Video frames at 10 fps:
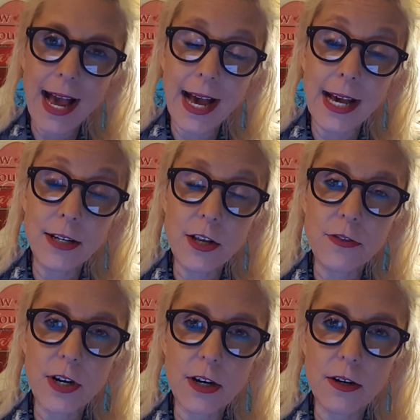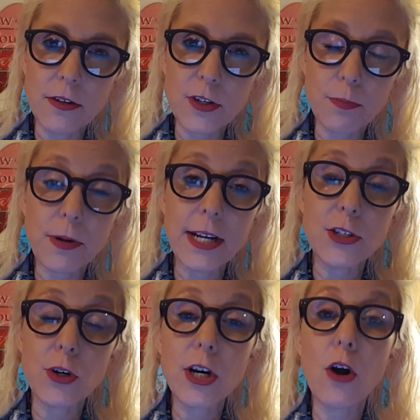on their their
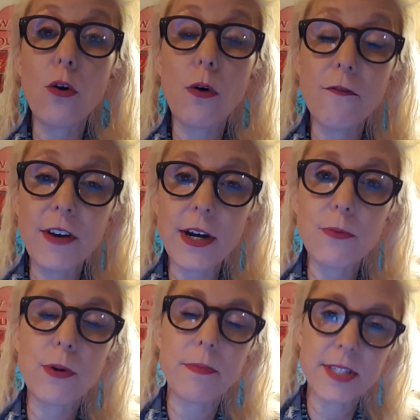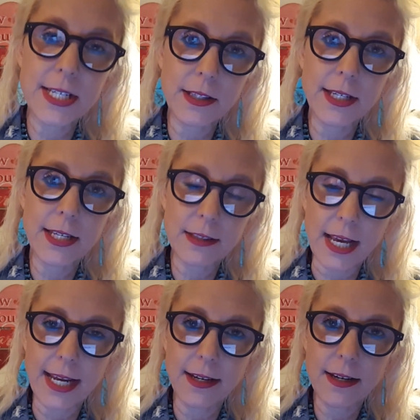predatory, very reptilian
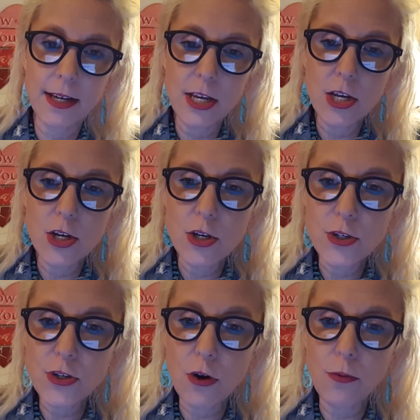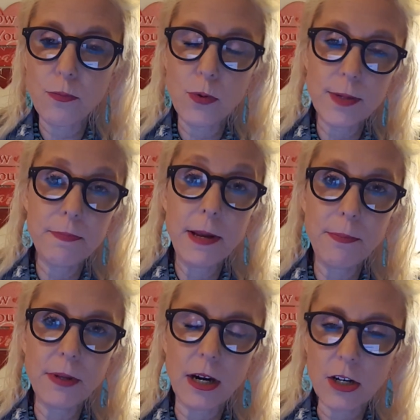like. So when
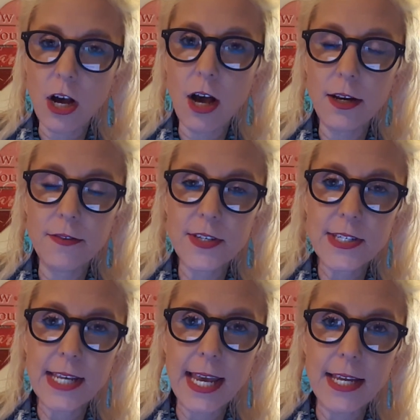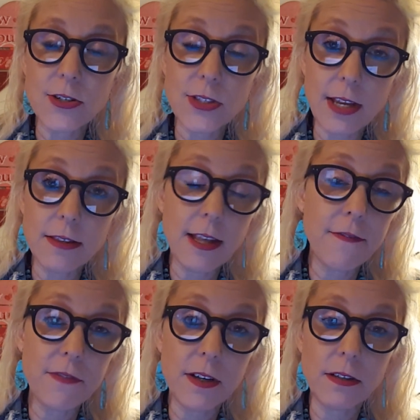people are caught in this gaze, they they
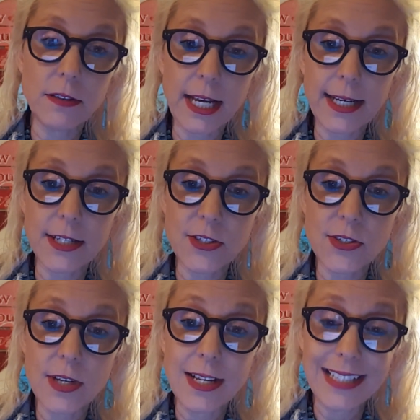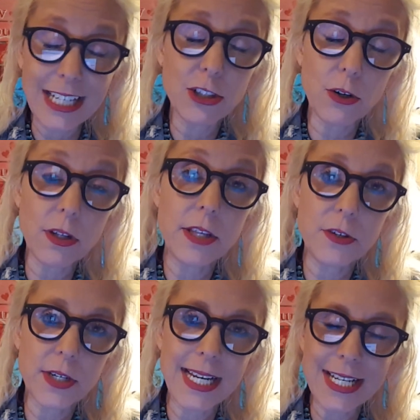feel like it's like literally
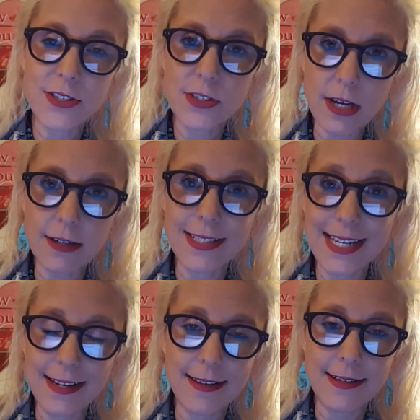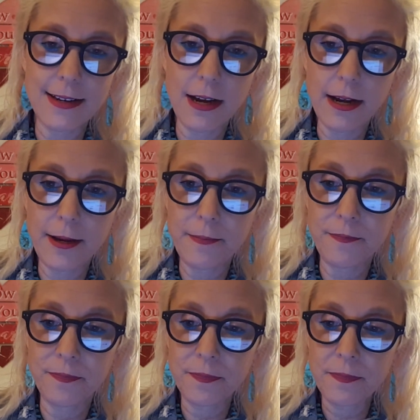they're getting sucked in.
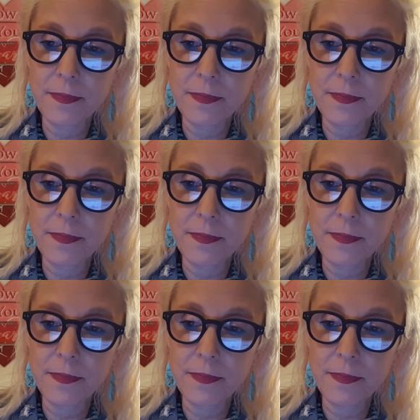Um,